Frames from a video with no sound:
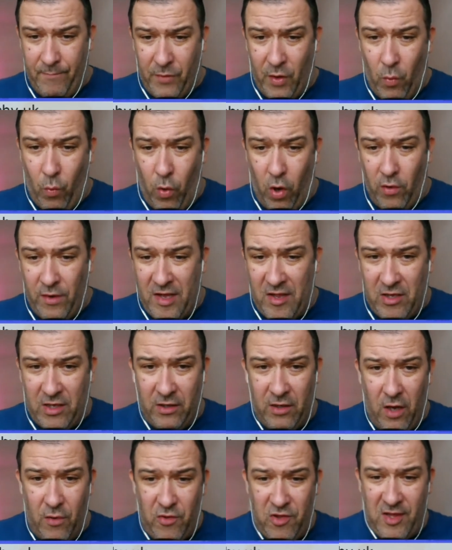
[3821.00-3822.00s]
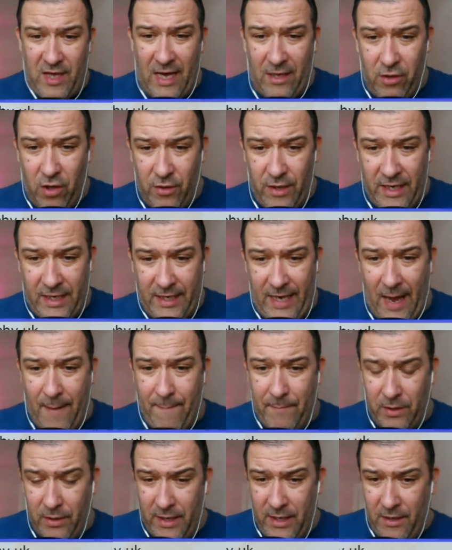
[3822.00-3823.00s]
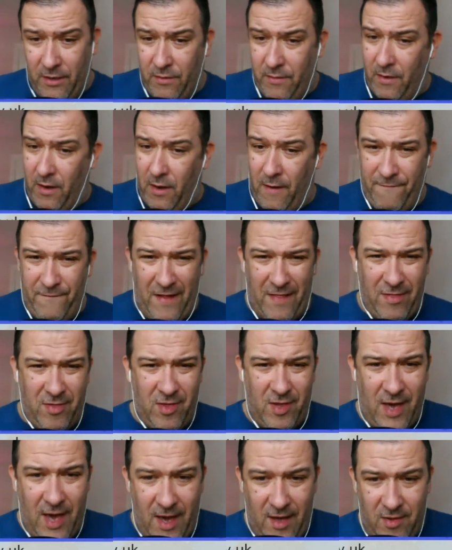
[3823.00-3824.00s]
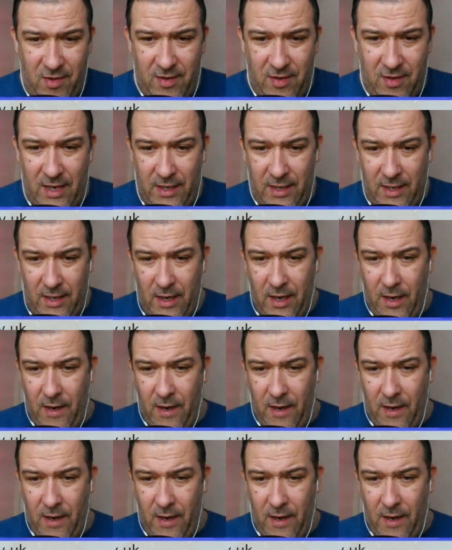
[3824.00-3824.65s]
One is Glow Salon in Camberley, a fantastic